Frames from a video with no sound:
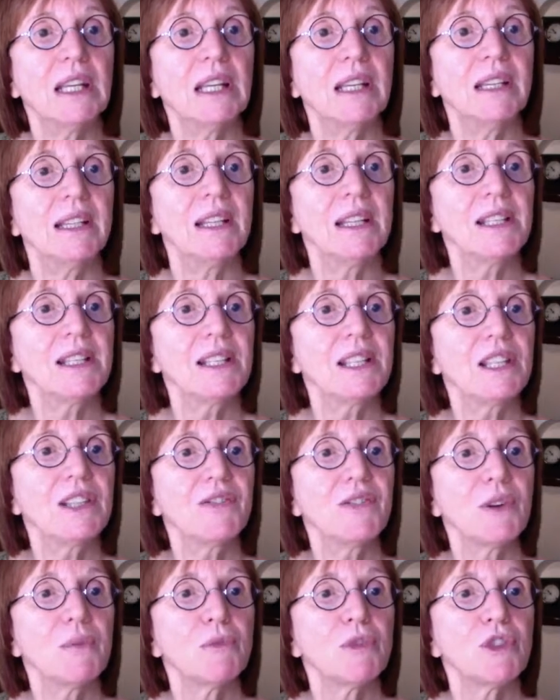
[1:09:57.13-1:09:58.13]
this is
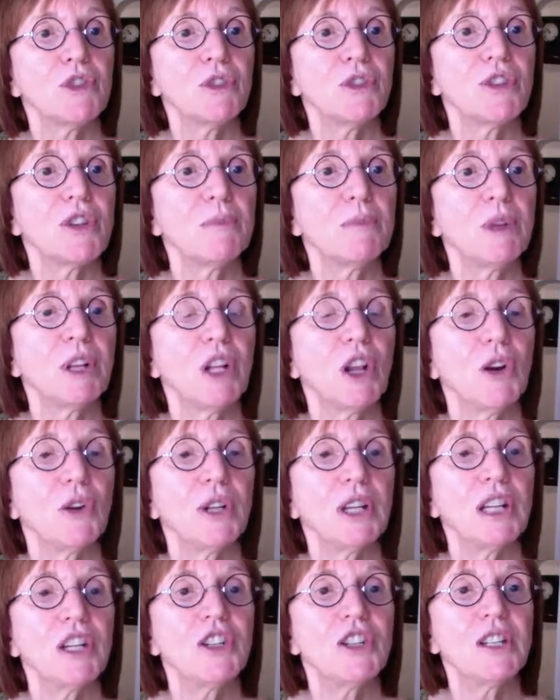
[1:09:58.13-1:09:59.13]
from Susan
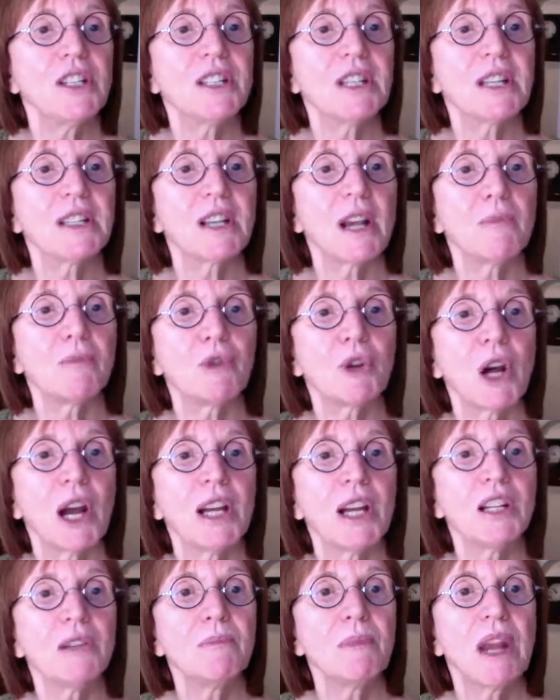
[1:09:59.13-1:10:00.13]
Maloney. She says, I'm
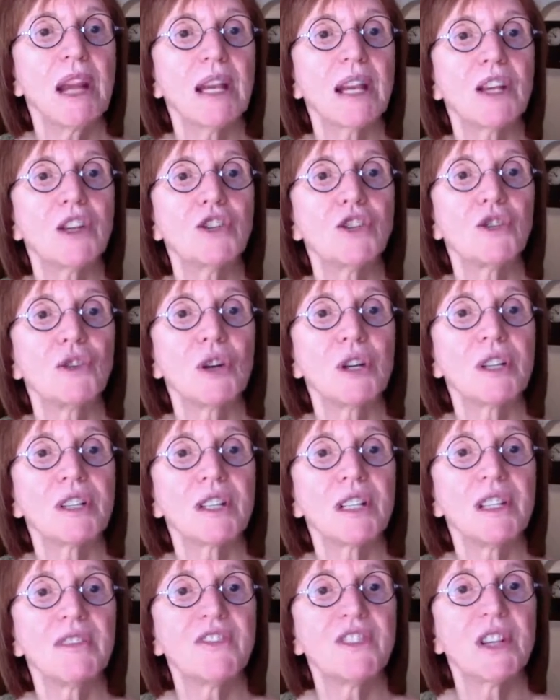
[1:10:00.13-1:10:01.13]
trying to make a short
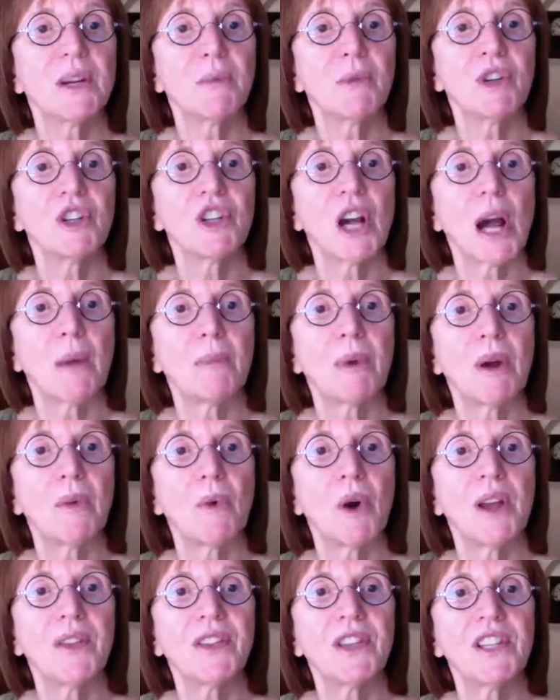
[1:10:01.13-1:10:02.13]
sleeve summer top. I
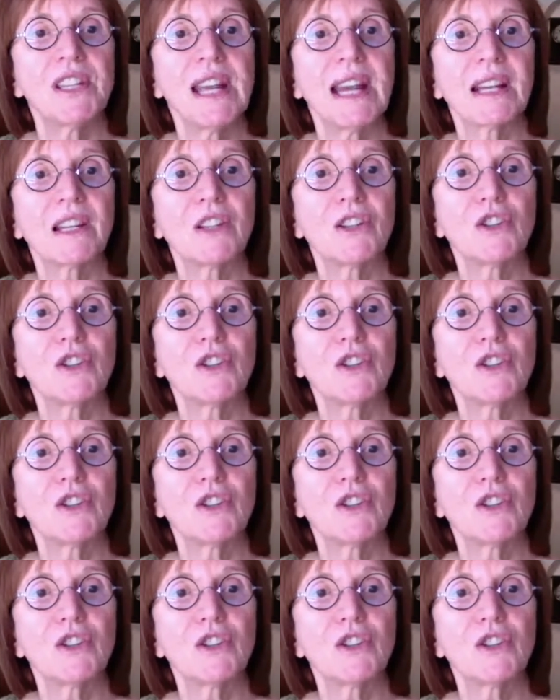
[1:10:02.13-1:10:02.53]
want the neck to